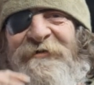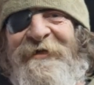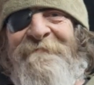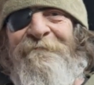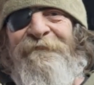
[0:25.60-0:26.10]

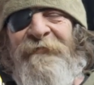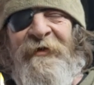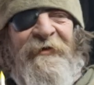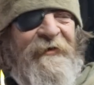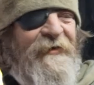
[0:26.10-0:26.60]
deep,
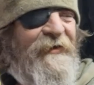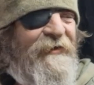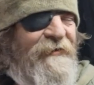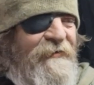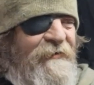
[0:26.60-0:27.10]

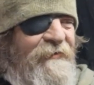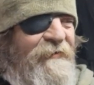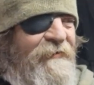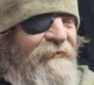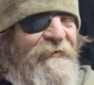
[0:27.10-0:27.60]
and
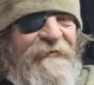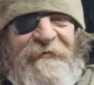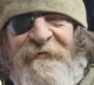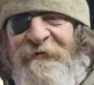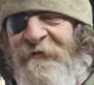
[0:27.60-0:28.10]

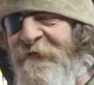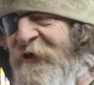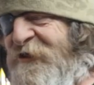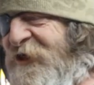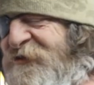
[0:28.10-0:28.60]

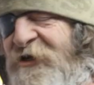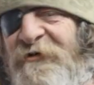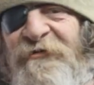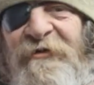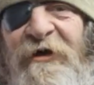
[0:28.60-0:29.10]
that takes care
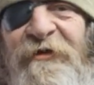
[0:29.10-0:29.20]
of a lot